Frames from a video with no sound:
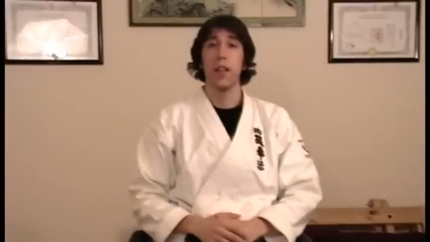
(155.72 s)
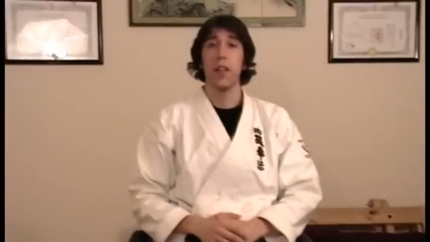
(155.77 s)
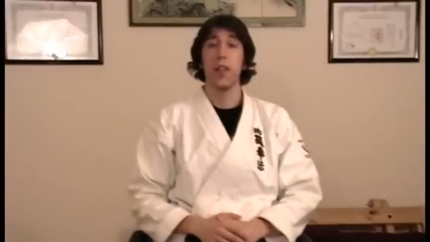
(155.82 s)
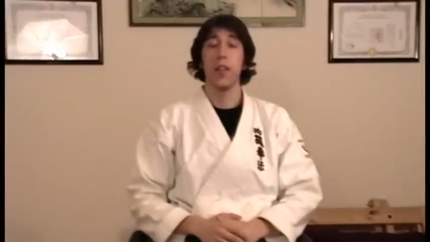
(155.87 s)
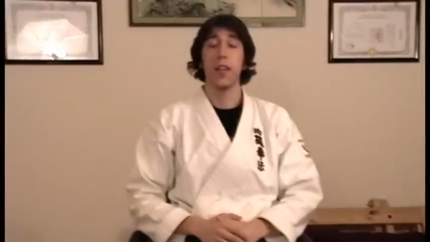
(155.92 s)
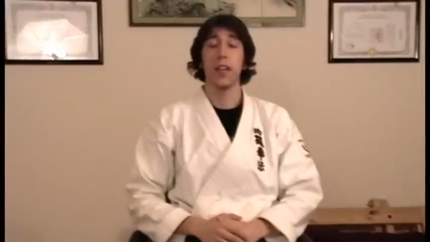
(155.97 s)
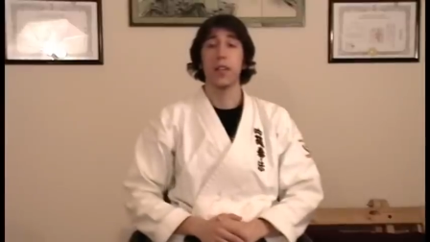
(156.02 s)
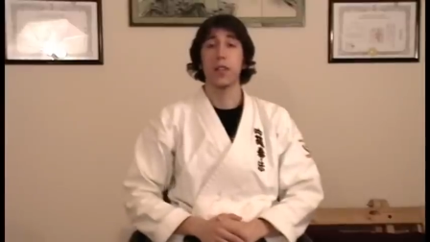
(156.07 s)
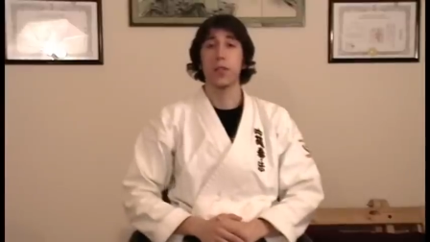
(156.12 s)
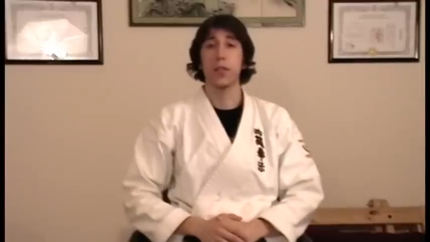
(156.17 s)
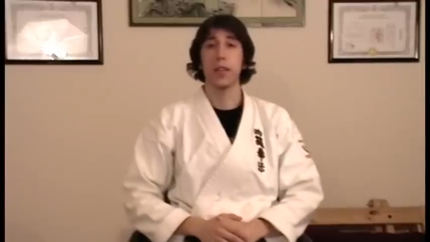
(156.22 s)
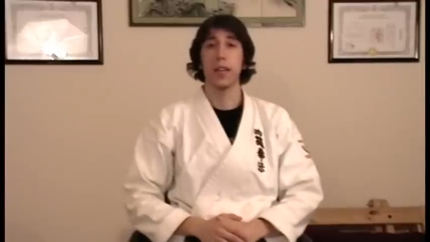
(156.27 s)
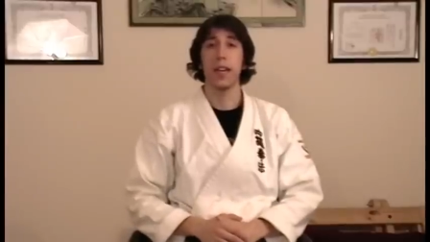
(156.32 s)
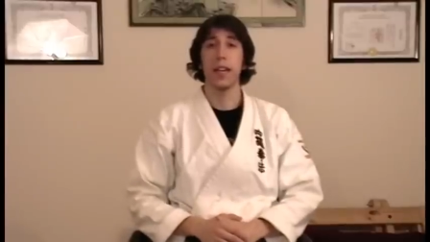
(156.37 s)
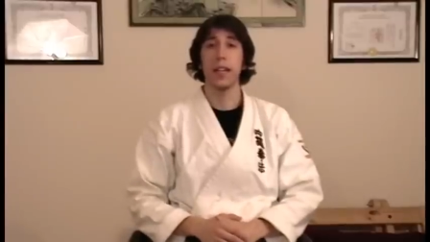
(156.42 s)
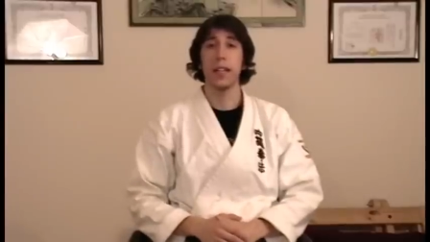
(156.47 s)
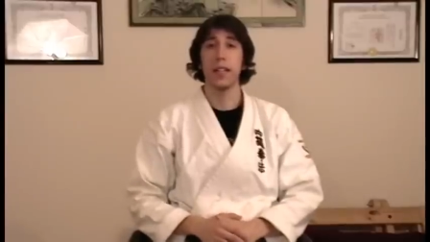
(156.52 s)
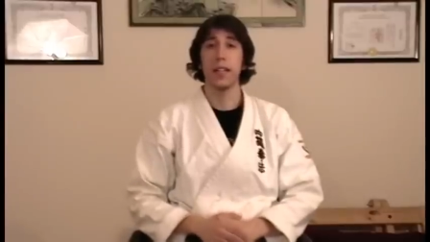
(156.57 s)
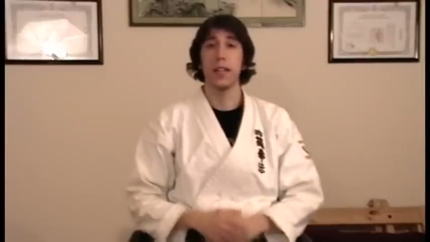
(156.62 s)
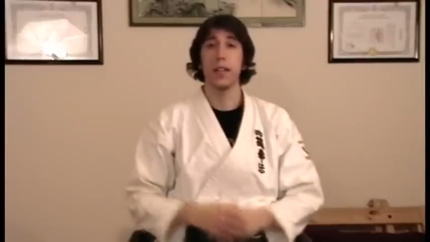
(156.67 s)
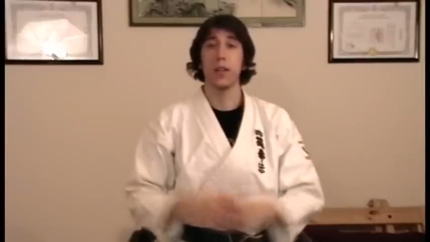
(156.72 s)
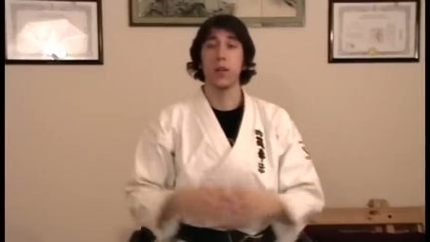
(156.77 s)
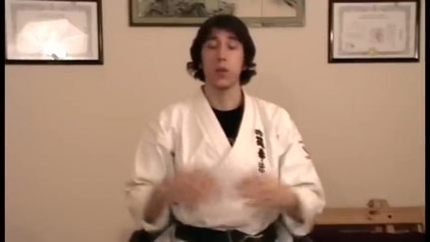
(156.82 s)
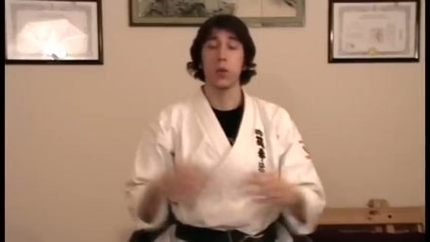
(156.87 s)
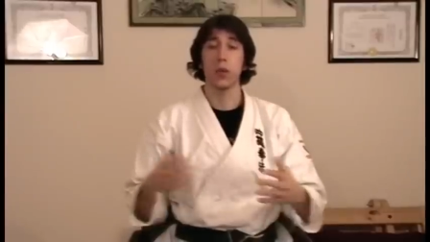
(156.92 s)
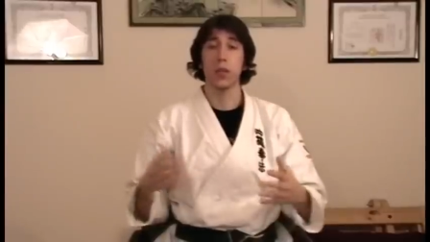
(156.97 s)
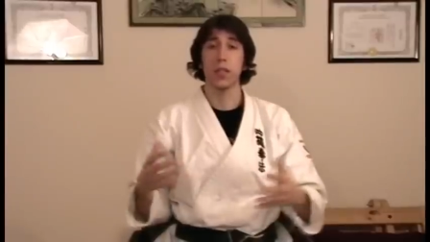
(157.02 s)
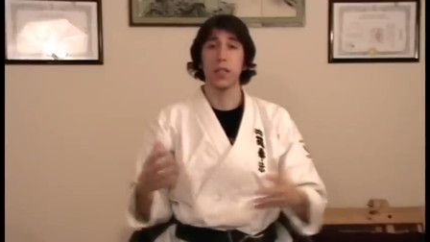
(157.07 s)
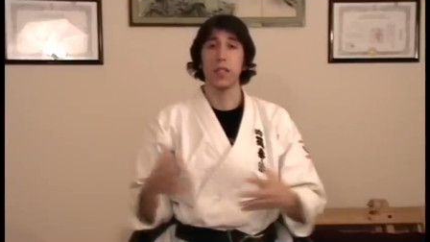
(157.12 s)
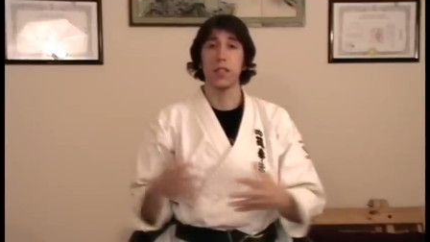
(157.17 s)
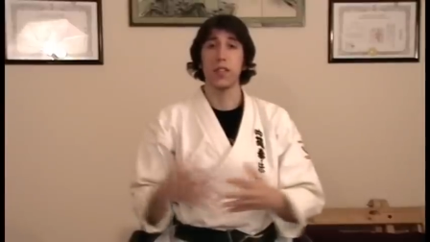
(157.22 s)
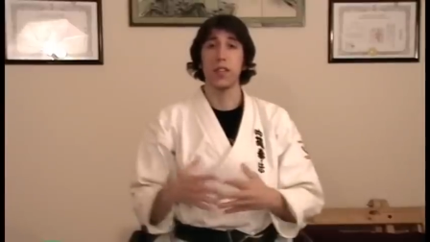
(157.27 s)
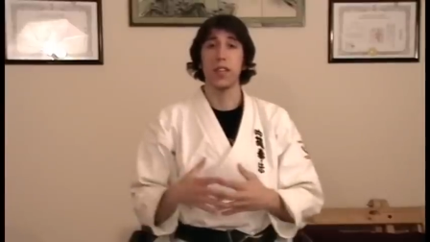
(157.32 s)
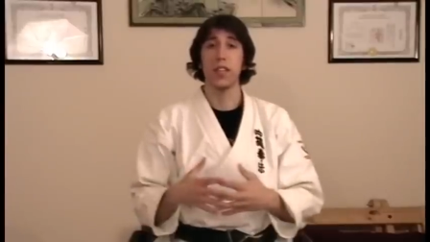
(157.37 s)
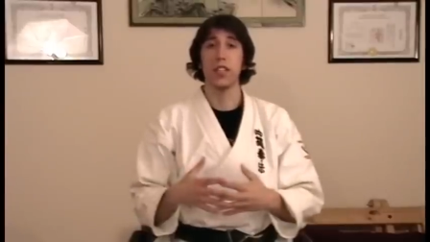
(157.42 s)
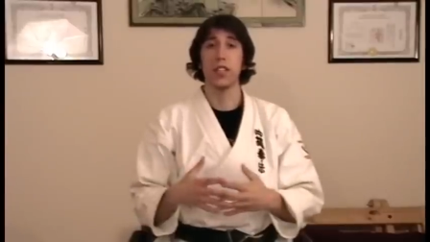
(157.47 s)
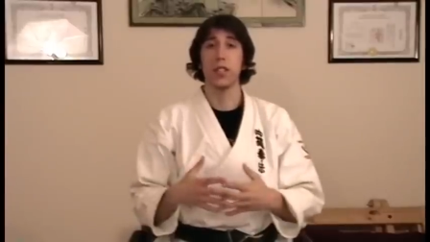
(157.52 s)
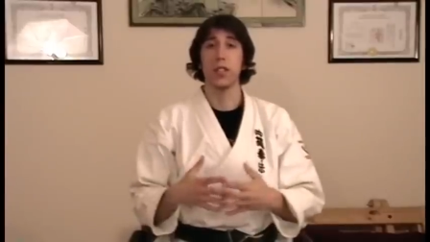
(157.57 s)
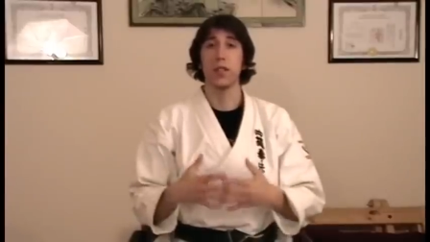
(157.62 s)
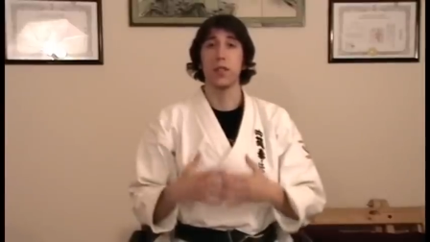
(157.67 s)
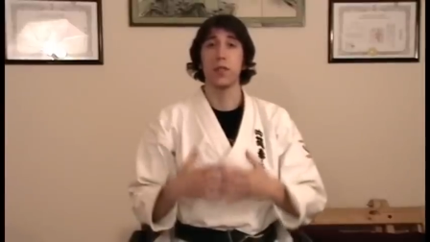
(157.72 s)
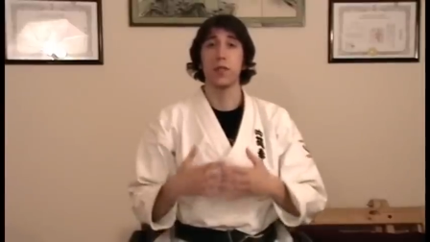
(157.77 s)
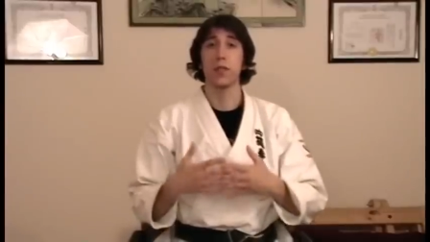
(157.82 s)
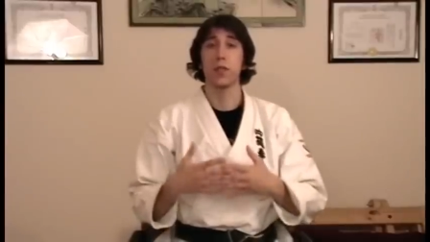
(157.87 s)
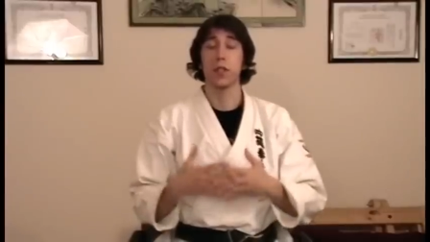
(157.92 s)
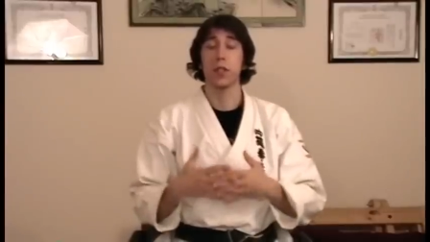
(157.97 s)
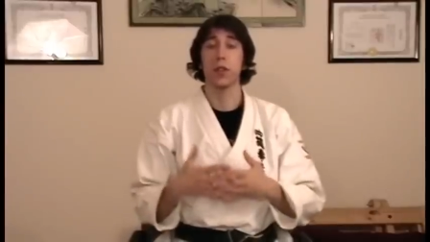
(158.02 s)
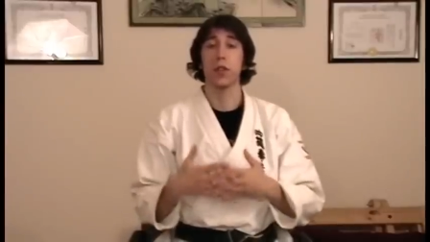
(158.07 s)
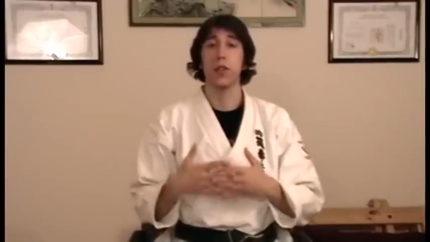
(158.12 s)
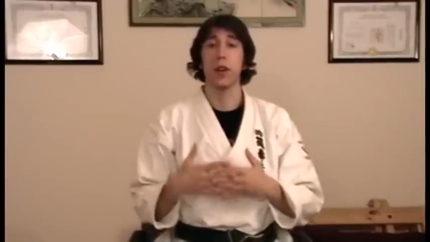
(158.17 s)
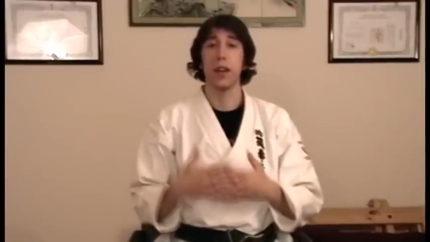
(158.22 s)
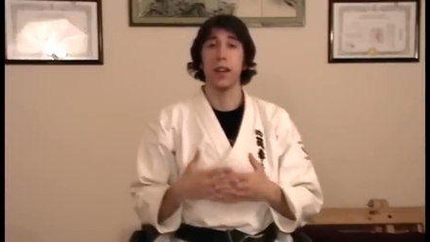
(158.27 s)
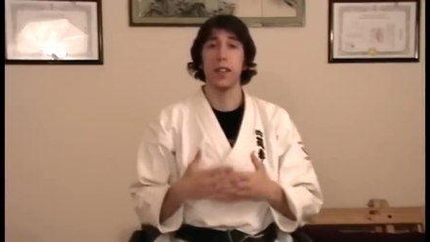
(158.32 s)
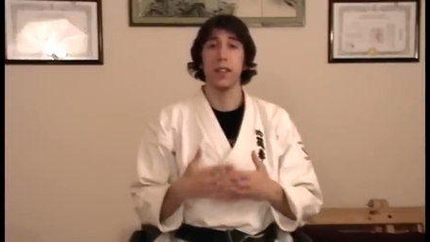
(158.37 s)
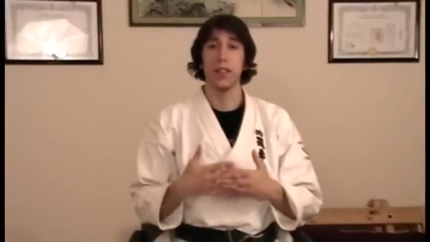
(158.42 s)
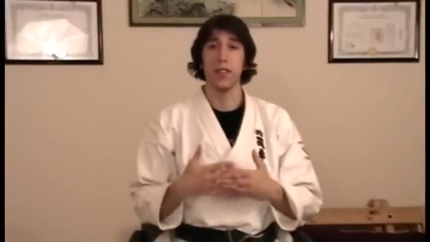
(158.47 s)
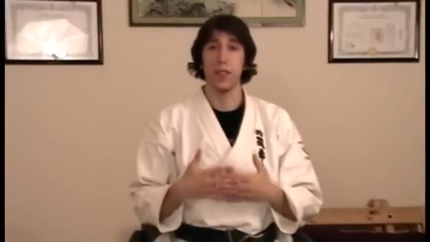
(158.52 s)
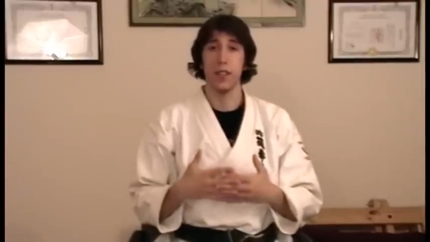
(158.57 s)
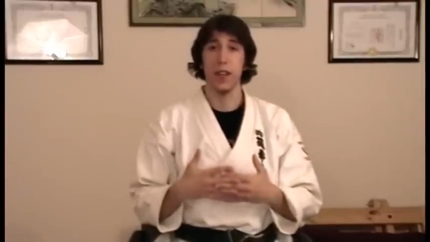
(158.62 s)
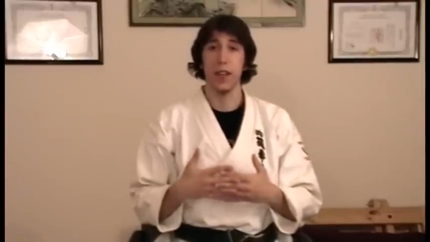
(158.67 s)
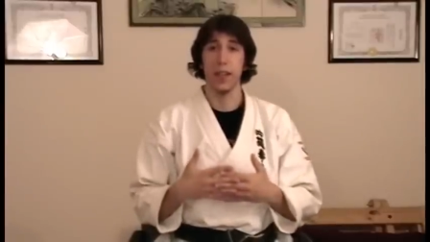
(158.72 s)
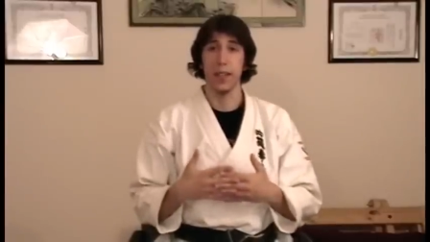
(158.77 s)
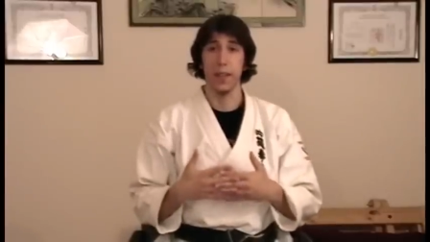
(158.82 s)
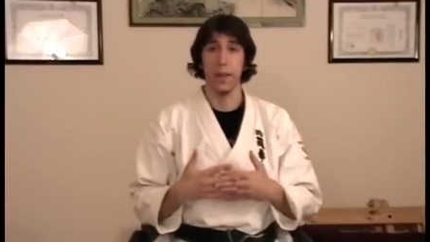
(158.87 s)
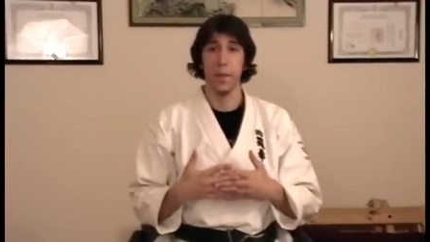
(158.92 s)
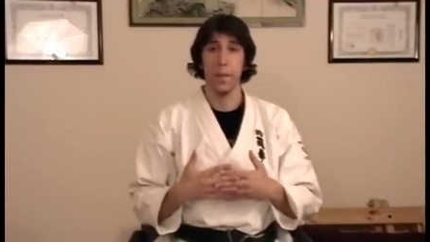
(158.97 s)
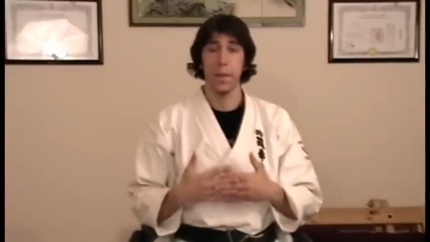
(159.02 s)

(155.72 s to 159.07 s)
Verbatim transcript: they created an organization for karate study.